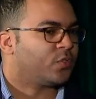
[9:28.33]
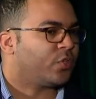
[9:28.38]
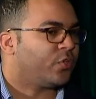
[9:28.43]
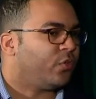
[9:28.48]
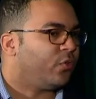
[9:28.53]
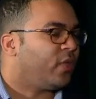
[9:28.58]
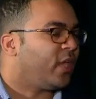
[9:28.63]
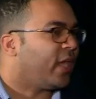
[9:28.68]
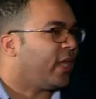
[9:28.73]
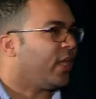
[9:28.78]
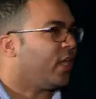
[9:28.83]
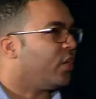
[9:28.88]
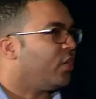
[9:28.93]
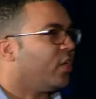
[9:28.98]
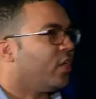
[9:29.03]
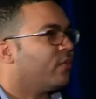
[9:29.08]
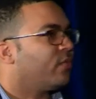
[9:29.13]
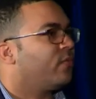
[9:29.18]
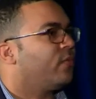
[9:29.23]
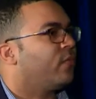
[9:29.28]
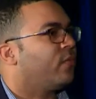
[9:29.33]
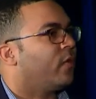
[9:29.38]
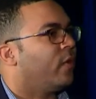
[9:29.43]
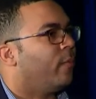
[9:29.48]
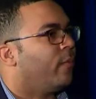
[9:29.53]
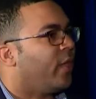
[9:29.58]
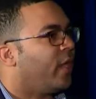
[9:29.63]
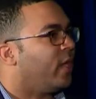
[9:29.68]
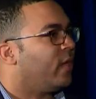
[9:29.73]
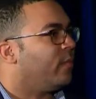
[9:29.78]
Are you getting enough
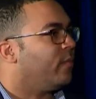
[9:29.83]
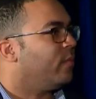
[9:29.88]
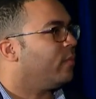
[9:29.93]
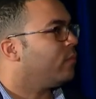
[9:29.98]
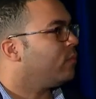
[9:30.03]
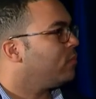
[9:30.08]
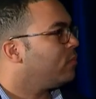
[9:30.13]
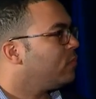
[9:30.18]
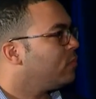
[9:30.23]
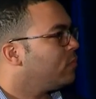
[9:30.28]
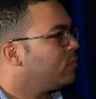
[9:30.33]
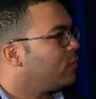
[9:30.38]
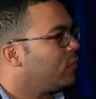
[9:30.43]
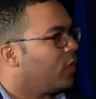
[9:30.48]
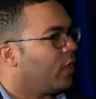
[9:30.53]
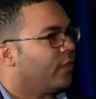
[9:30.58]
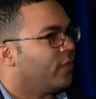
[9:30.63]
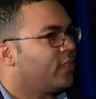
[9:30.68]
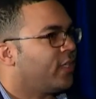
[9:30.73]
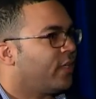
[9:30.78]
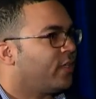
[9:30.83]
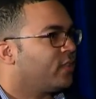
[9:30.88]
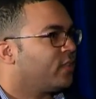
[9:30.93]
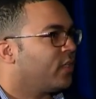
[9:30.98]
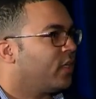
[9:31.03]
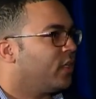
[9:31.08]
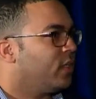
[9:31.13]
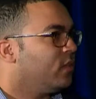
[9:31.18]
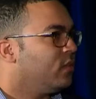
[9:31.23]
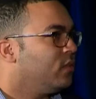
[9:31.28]
from them on the data
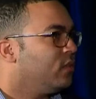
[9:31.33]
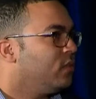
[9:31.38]
side?